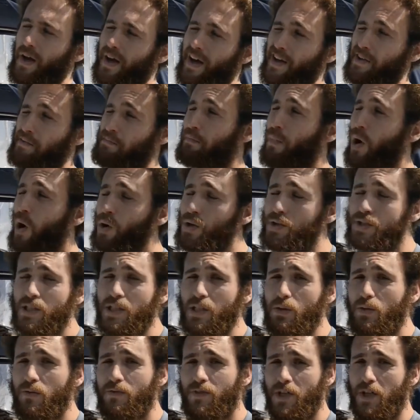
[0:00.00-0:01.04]
And
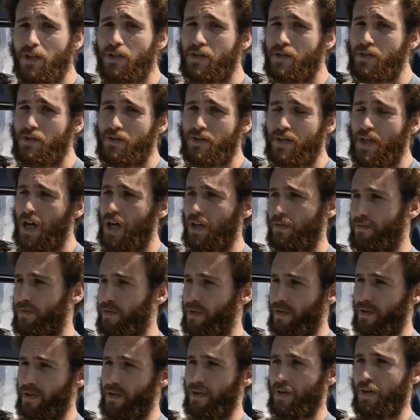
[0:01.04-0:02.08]
mostly we've just used that
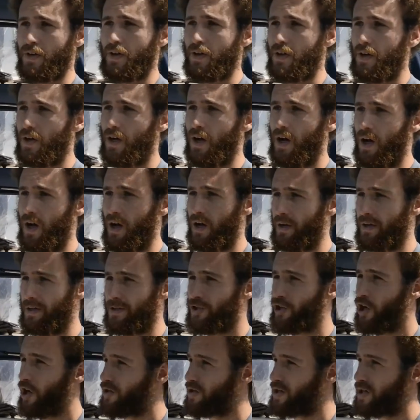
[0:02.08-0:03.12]
for
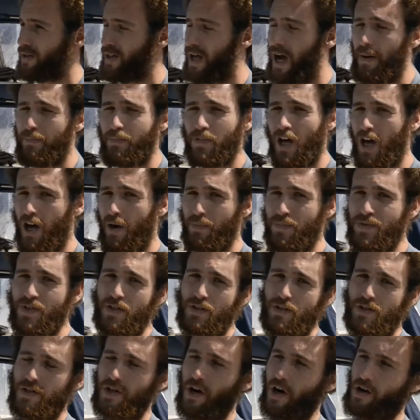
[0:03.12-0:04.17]
charging laptops
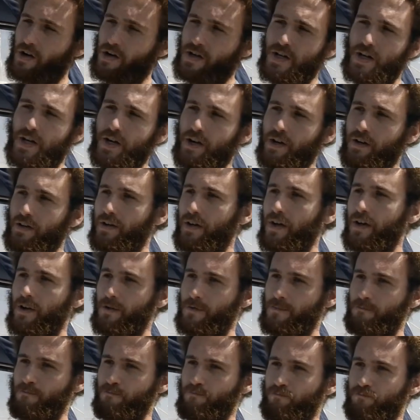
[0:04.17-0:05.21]
and charging
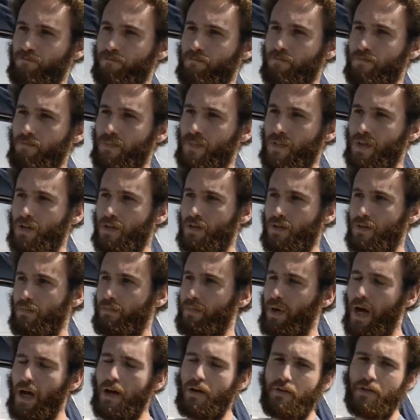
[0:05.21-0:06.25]

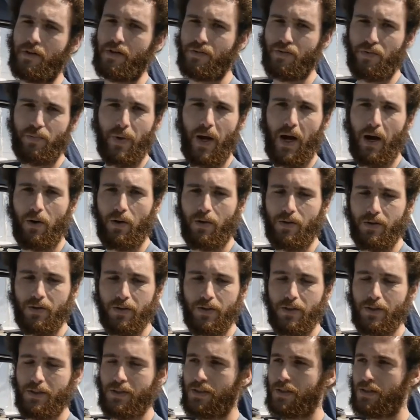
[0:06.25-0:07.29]
batteries for power
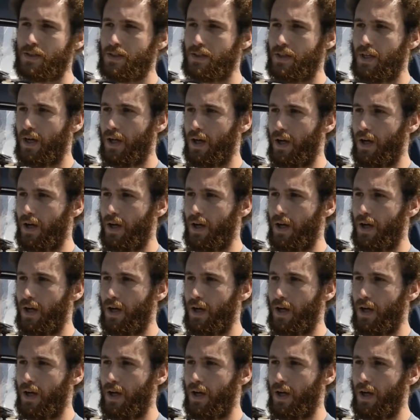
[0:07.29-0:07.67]
tools.